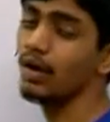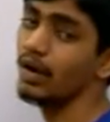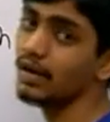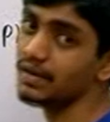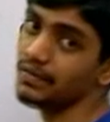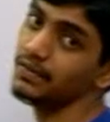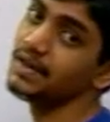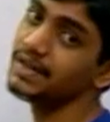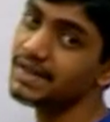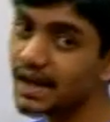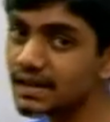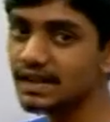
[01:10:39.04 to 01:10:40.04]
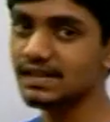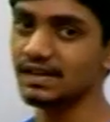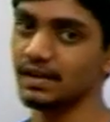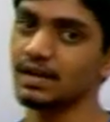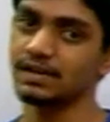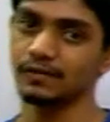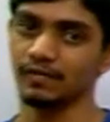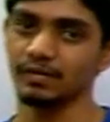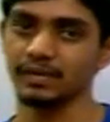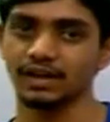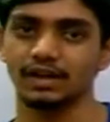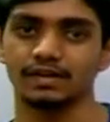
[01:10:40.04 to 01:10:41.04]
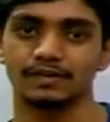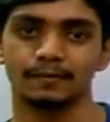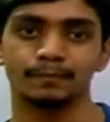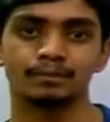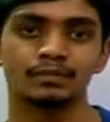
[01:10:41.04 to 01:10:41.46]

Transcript: or if we take the SN1 mechanism.